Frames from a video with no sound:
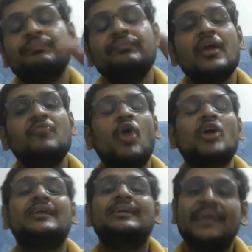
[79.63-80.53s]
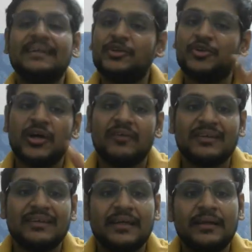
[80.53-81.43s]
What are the things you need to cover
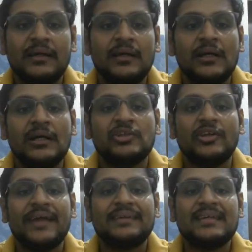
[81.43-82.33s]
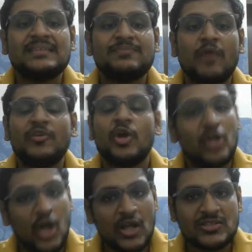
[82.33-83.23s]
there? So, next is profit and
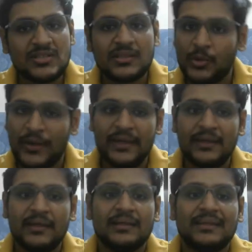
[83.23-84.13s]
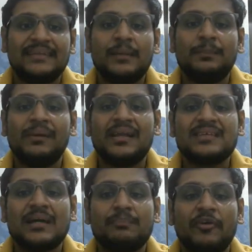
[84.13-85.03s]
loss. Okay. Then simple interest,
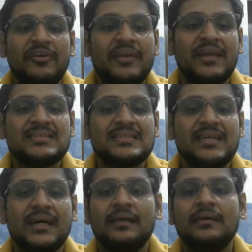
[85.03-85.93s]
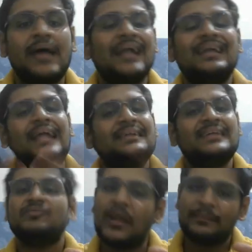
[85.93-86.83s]
compound interest is there, and that's
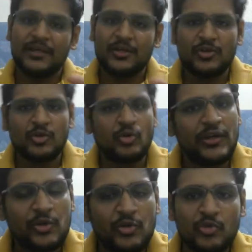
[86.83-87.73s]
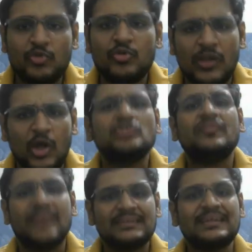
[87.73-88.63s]
it for aptitude. No need to do lots
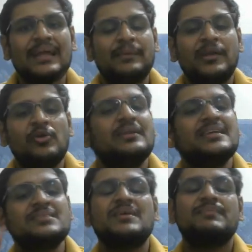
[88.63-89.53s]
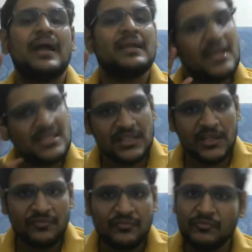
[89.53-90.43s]
of things in aptitude. This much part is
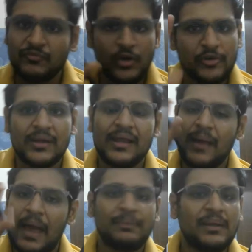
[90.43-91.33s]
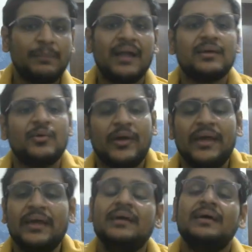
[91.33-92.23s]
enough for your apti part.
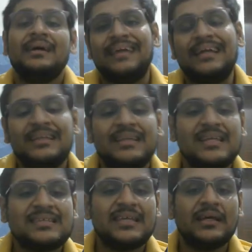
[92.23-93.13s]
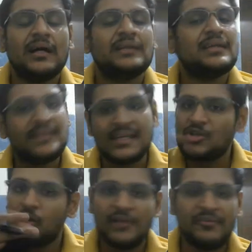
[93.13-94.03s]
Okay. Then in reasoning, other things
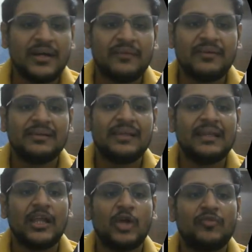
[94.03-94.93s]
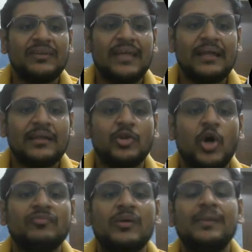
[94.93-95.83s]
already we covered. Then along with that,
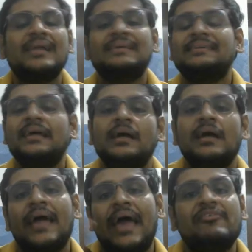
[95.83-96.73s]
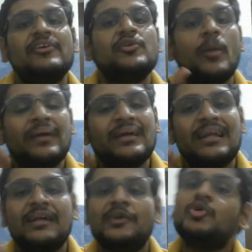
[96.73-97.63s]
non-verbal reasoning. Every topic
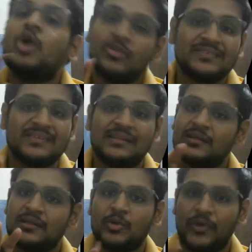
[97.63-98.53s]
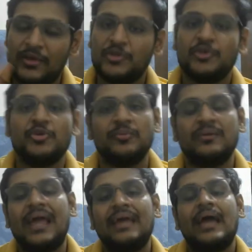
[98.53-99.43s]
related to non-verbal. Okay, you need to do
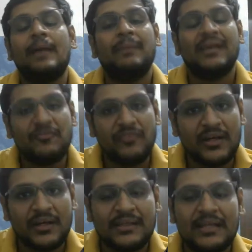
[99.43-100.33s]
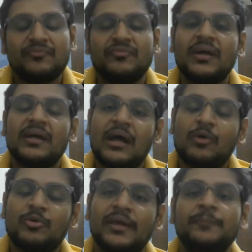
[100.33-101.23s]
like embedded figure, then figure
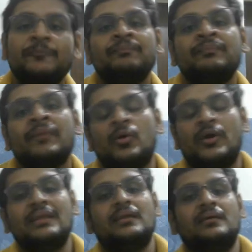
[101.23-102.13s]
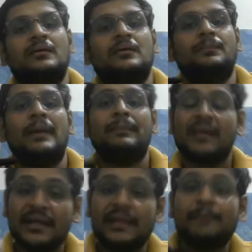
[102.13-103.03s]
counting. Okay, then paper
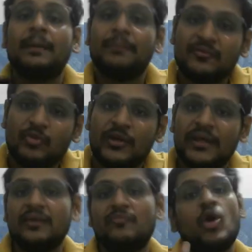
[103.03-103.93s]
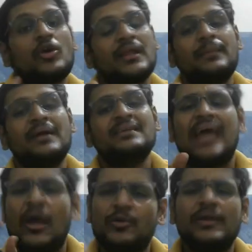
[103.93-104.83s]
cutting, paper folding, water image.
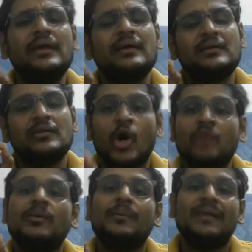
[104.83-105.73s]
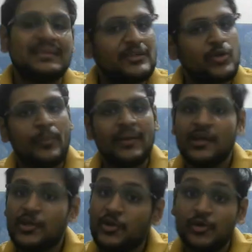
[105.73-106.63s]
Every non-verbal reasoning topic
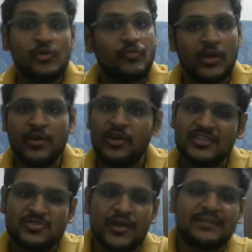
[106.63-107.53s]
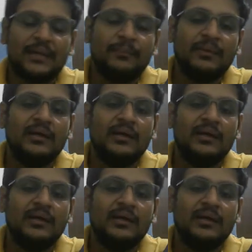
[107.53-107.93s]
you need to do for your ISRO exam.